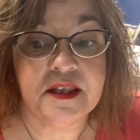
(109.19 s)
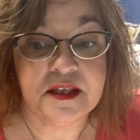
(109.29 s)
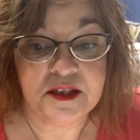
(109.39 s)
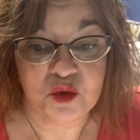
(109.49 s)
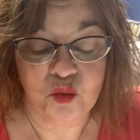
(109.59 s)

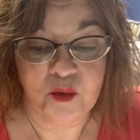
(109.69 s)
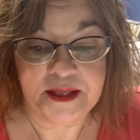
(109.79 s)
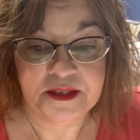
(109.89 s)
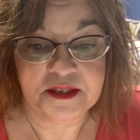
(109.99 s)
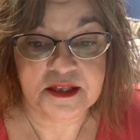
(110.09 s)
this
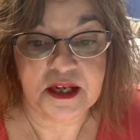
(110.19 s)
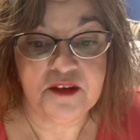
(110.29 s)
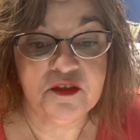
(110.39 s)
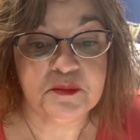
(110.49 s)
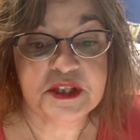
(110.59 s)
Wednesday
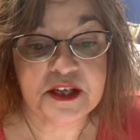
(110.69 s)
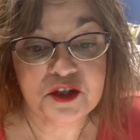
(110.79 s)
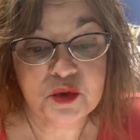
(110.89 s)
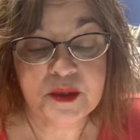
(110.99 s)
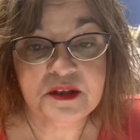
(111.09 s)
from 10
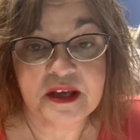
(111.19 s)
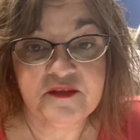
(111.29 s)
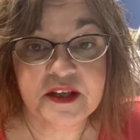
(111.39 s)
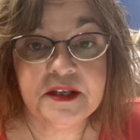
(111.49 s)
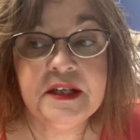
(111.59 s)
to 11